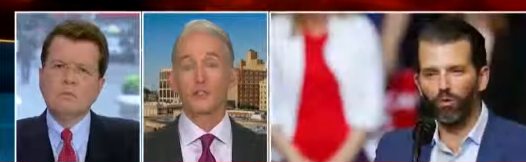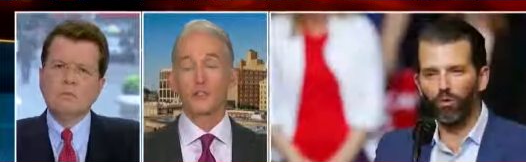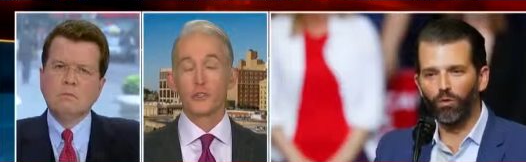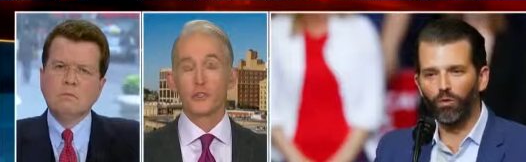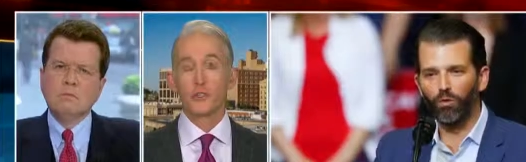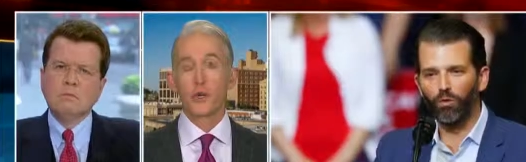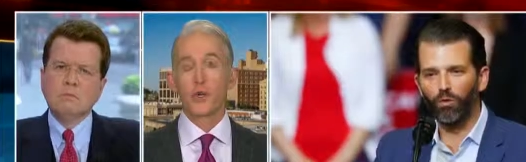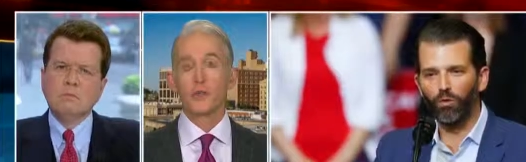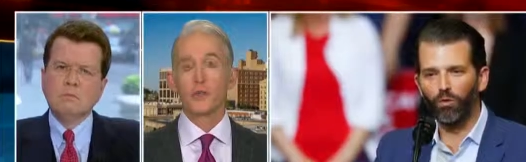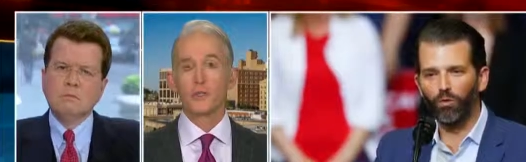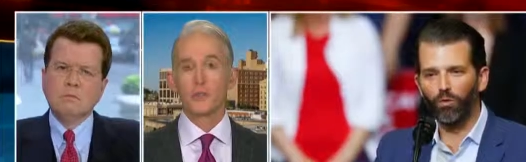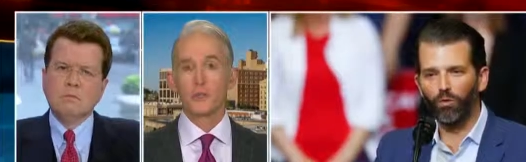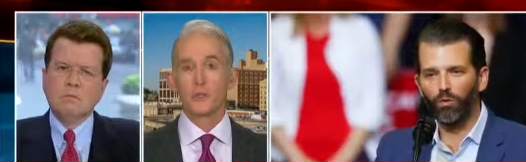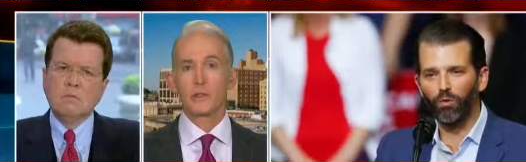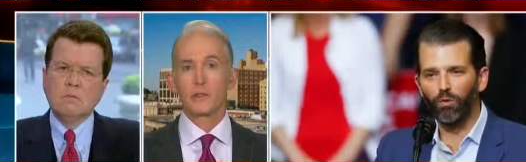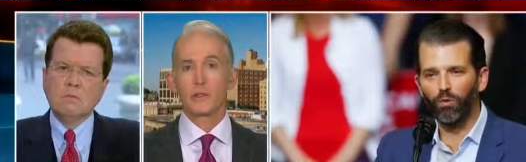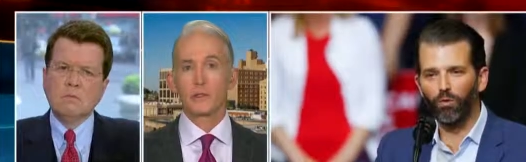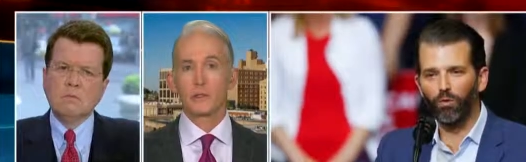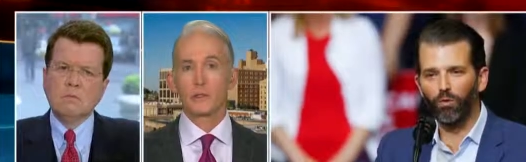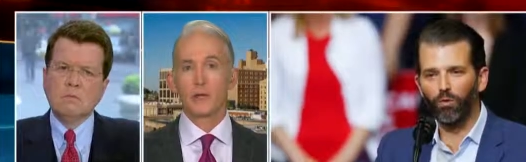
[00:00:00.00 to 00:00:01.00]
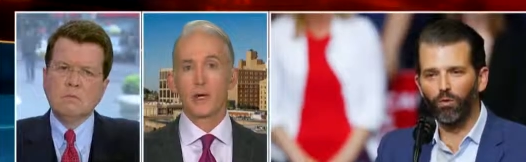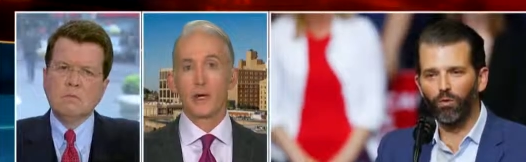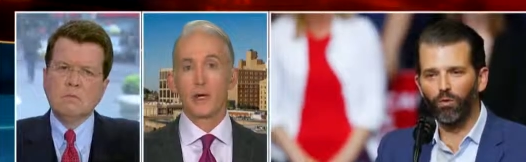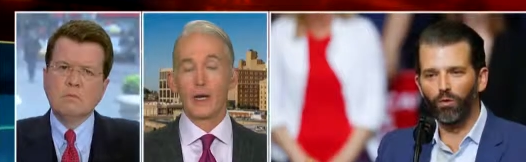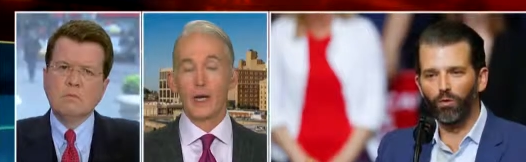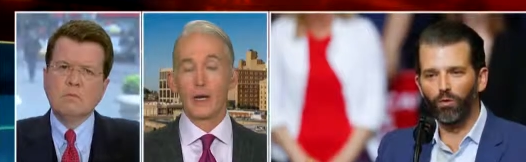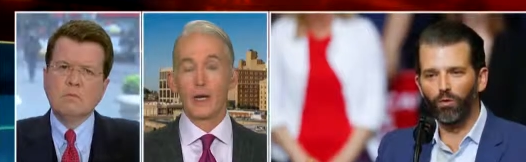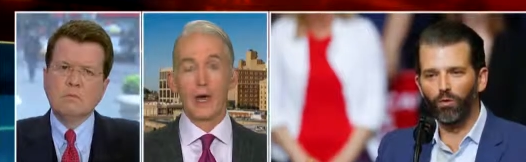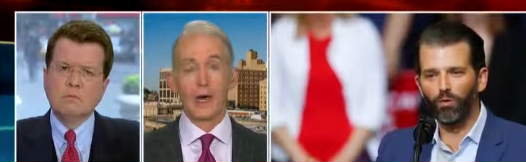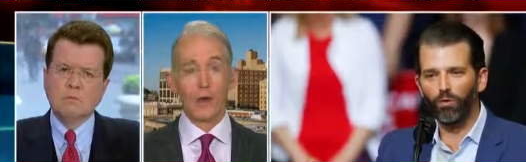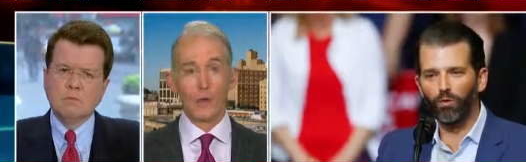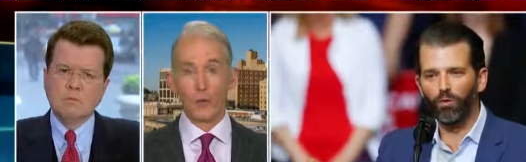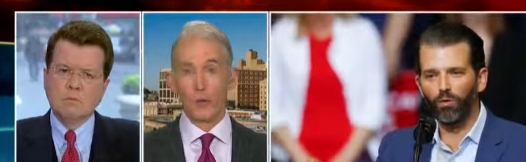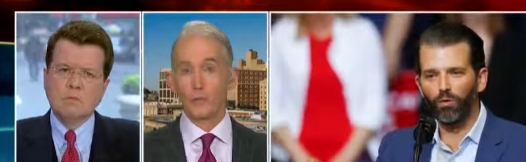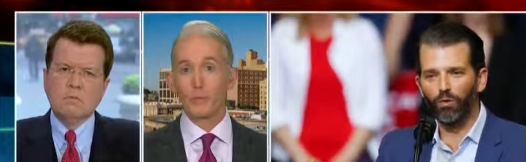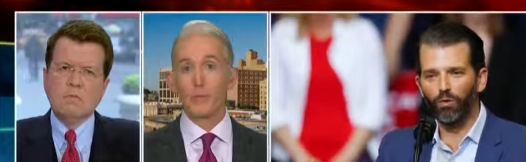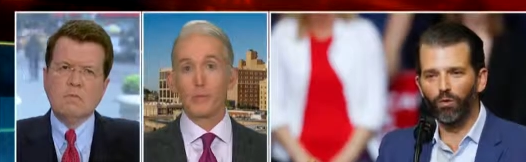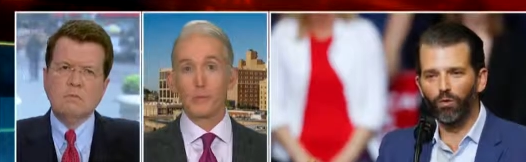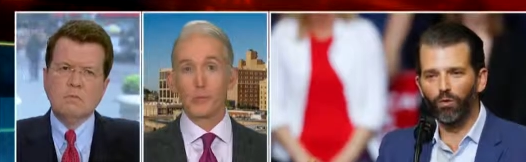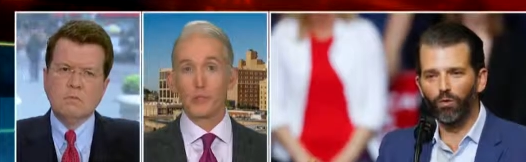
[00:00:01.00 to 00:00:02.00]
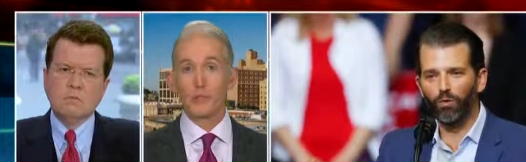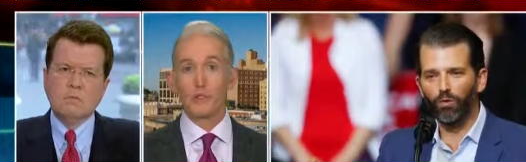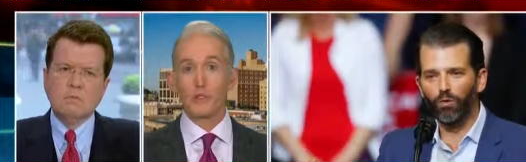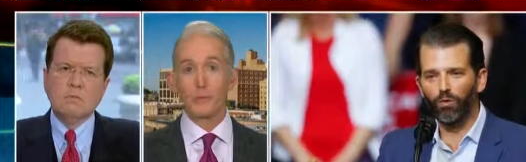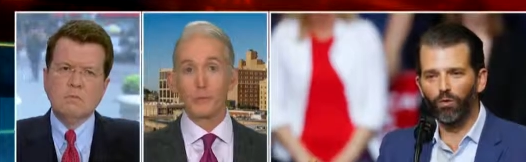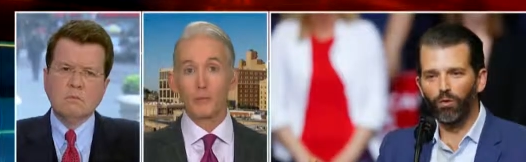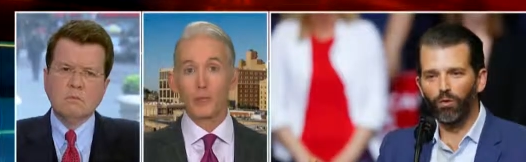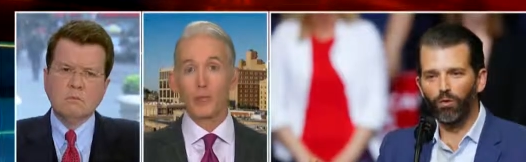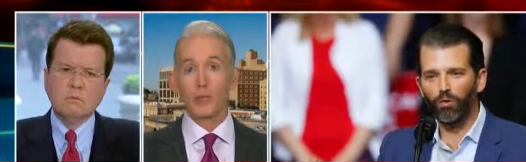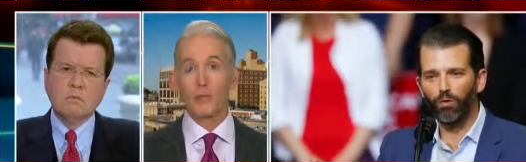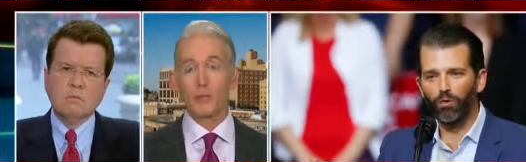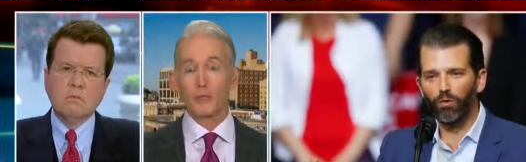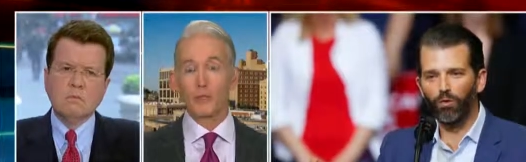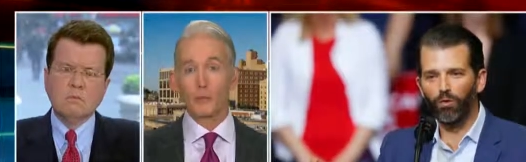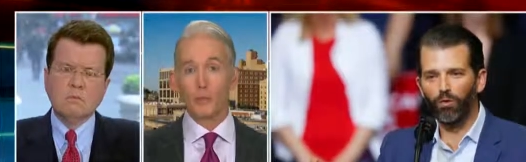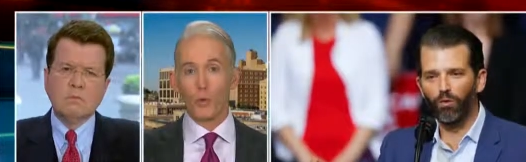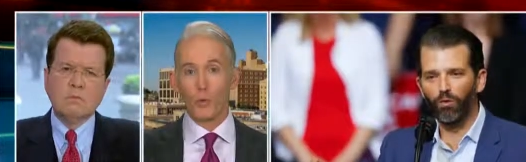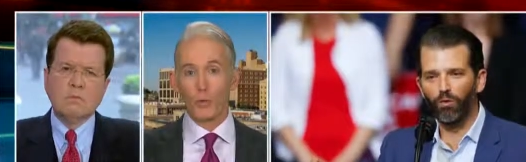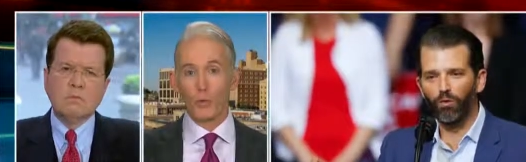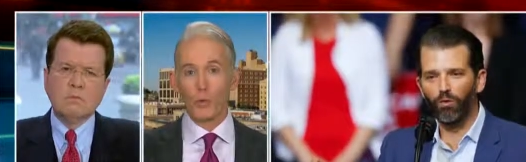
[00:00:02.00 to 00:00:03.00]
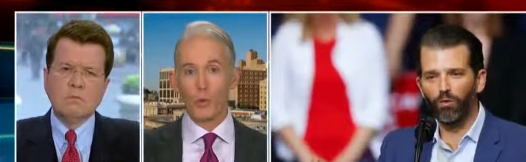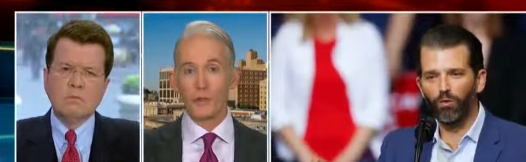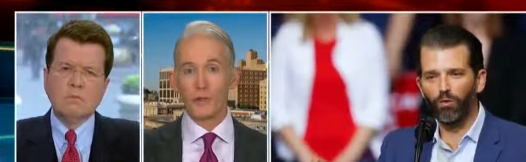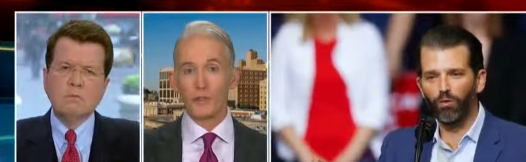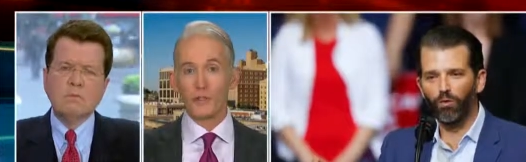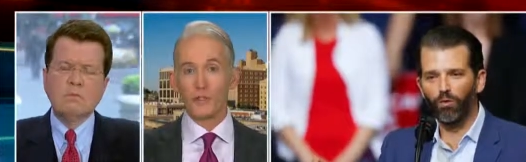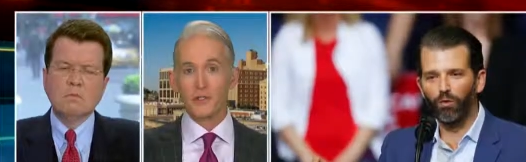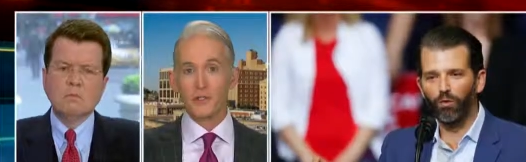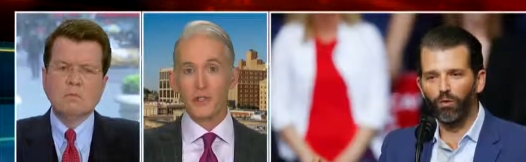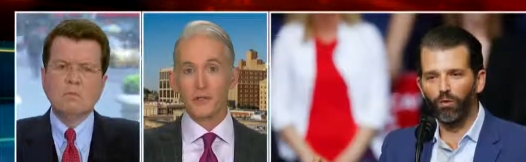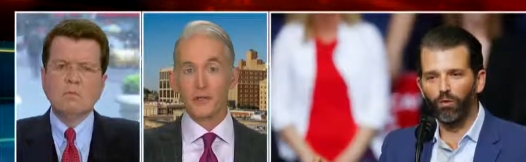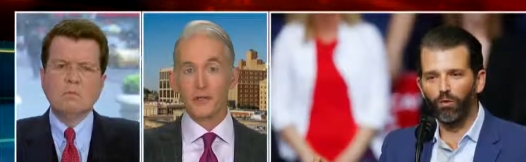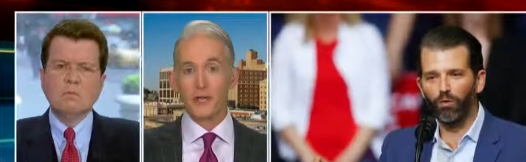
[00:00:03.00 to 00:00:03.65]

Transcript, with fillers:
Speaker 1: discrepancies. I, I, I, would be willing to bet that one witness said the